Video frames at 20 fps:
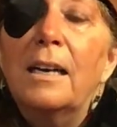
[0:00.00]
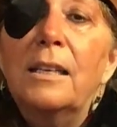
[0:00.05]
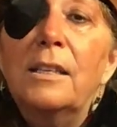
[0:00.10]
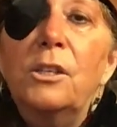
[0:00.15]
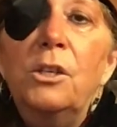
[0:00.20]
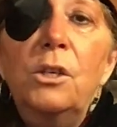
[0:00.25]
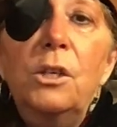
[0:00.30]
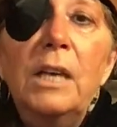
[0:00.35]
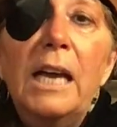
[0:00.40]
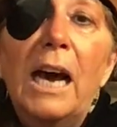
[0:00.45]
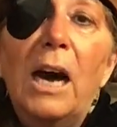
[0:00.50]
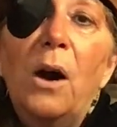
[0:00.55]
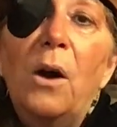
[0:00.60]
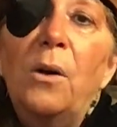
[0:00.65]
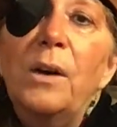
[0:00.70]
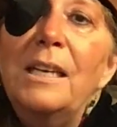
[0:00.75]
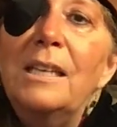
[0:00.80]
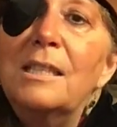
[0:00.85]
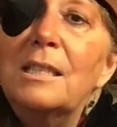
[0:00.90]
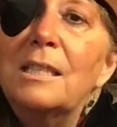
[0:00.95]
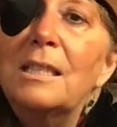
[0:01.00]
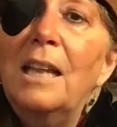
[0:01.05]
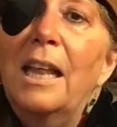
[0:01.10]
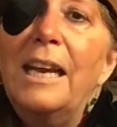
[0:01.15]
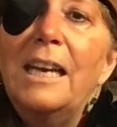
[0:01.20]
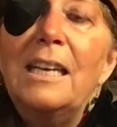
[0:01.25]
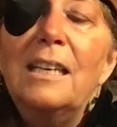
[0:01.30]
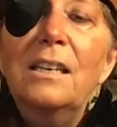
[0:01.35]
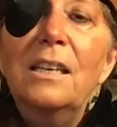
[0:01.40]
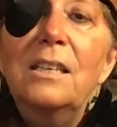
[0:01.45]
Now, it's
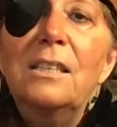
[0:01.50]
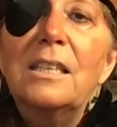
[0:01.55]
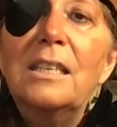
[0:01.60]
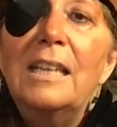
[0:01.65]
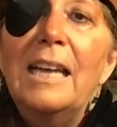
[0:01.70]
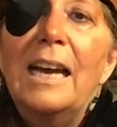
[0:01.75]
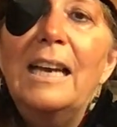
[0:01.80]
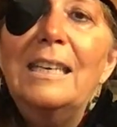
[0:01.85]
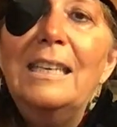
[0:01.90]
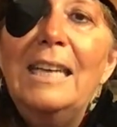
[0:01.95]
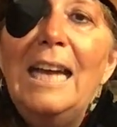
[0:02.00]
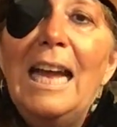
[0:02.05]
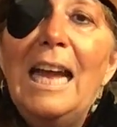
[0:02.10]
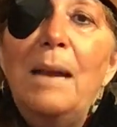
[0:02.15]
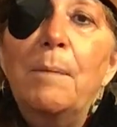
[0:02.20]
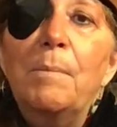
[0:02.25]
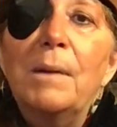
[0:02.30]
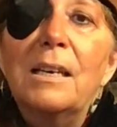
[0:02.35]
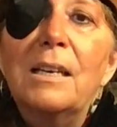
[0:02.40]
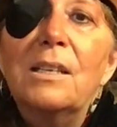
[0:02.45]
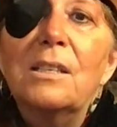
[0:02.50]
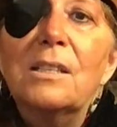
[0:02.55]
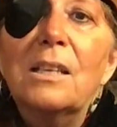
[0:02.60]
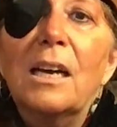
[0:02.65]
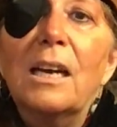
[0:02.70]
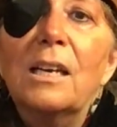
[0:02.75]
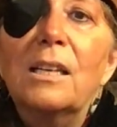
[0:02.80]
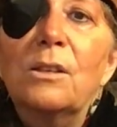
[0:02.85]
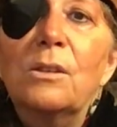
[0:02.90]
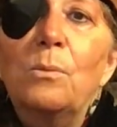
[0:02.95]
likened unto that game as
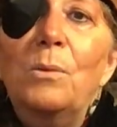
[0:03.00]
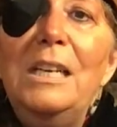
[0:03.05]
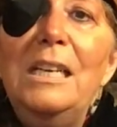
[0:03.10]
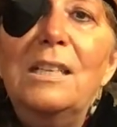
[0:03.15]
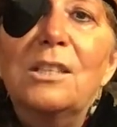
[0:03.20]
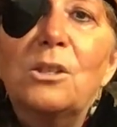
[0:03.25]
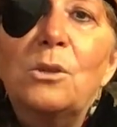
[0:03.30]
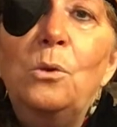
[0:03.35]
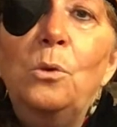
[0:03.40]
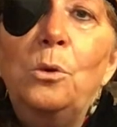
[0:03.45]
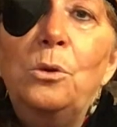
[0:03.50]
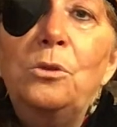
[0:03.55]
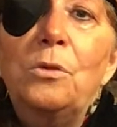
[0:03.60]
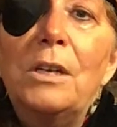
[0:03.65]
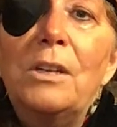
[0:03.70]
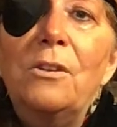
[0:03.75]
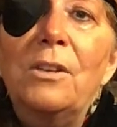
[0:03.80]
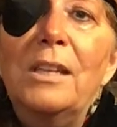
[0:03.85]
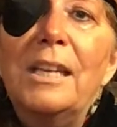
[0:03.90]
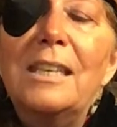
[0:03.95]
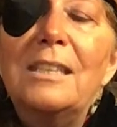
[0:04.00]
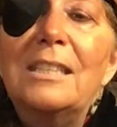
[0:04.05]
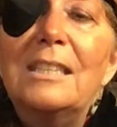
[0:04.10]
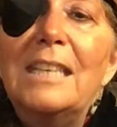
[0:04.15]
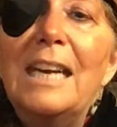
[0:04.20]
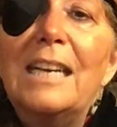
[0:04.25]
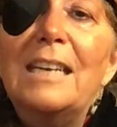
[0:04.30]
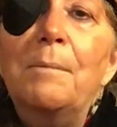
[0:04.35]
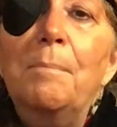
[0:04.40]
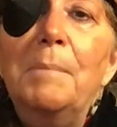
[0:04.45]
we school children like to
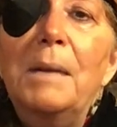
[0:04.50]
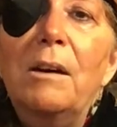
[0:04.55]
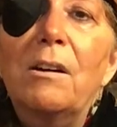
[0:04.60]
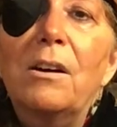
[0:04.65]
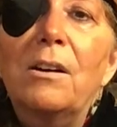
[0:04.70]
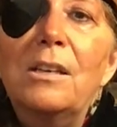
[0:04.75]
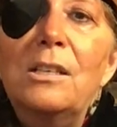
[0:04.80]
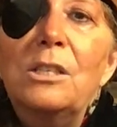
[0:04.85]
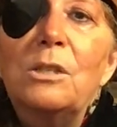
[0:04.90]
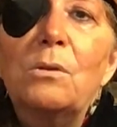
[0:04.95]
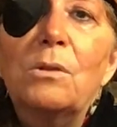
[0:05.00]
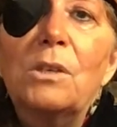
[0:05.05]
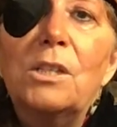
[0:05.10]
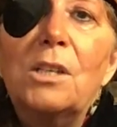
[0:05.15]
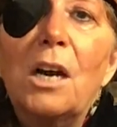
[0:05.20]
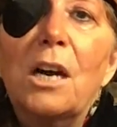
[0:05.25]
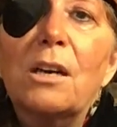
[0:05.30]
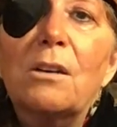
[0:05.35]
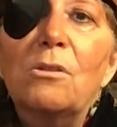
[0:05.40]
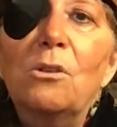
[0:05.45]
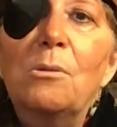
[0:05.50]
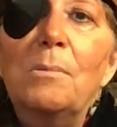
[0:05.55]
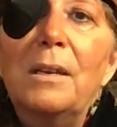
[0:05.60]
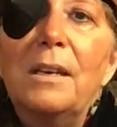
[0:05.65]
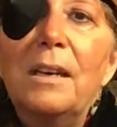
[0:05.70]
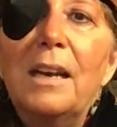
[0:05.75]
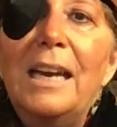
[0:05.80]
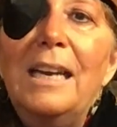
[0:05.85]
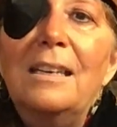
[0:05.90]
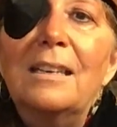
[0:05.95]
take a mirror into a dark room at
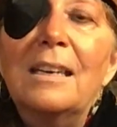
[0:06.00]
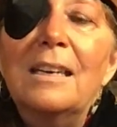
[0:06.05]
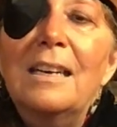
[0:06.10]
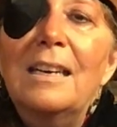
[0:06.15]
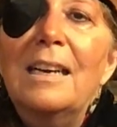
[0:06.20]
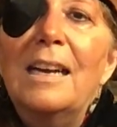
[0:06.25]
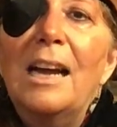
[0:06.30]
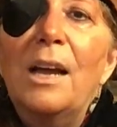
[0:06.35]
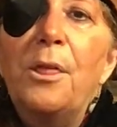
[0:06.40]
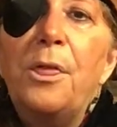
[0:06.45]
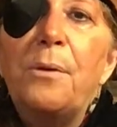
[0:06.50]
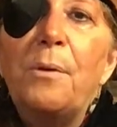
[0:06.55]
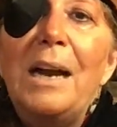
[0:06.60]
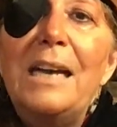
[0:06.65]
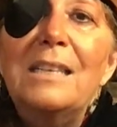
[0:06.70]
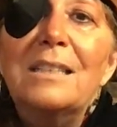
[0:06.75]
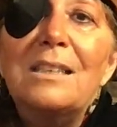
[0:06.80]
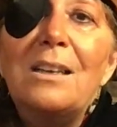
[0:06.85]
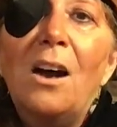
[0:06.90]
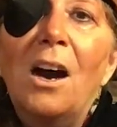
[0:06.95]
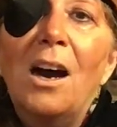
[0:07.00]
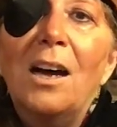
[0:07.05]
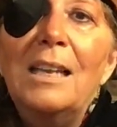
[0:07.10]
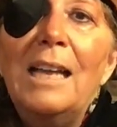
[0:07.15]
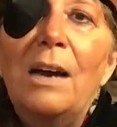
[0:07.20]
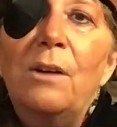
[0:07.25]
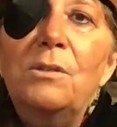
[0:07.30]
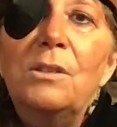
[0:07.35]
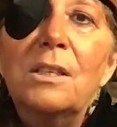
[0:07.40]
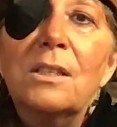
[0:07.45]
night and thrice call
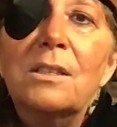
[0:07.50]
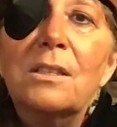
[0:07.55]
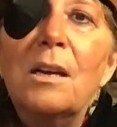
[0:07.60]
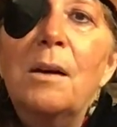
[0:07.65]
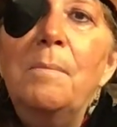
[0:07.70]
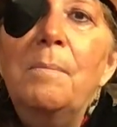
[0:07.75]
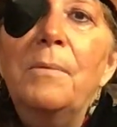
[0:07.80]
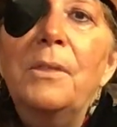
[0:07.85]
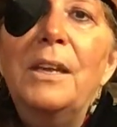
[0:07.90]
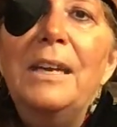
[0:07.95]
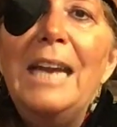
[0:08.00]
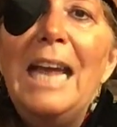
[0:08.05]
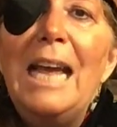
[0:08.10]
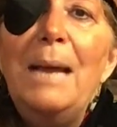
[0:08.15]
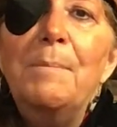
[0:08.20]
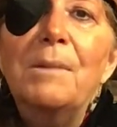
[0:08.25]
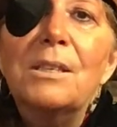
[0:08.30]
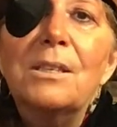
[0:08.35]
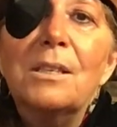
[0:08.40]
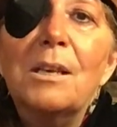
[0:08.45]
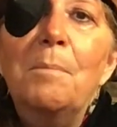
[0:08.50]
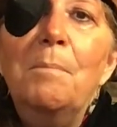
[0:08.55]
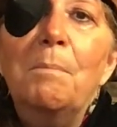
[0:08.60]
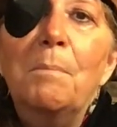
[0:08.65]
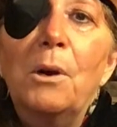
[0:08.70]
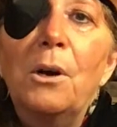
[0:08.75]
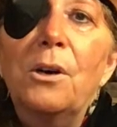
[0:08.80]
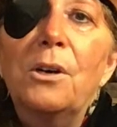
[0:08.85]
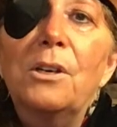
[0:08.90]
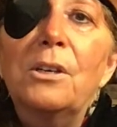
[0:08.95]
out to the name of some
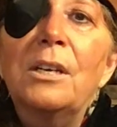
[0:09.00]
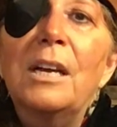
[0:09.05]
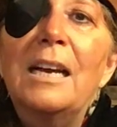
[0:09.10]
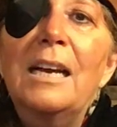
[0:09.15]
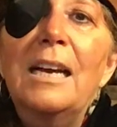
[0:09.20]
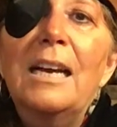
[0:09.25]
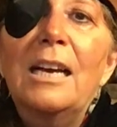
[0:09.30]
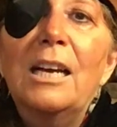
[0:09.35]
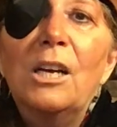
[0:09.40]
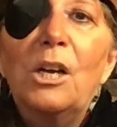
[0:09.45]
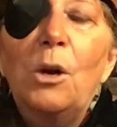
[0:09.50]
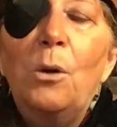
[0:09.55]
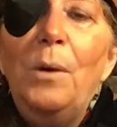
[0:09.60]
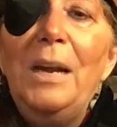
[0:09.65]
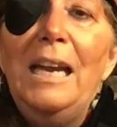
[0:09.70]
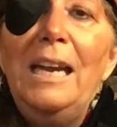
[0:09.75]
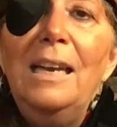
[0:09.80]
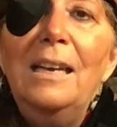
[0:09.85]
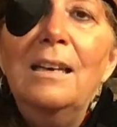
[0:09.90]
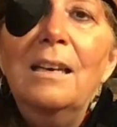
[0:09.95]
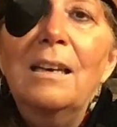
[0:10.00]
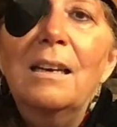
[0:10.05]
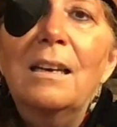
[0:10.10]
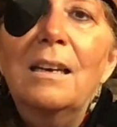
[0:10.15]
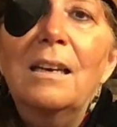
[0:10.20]
murdered queen.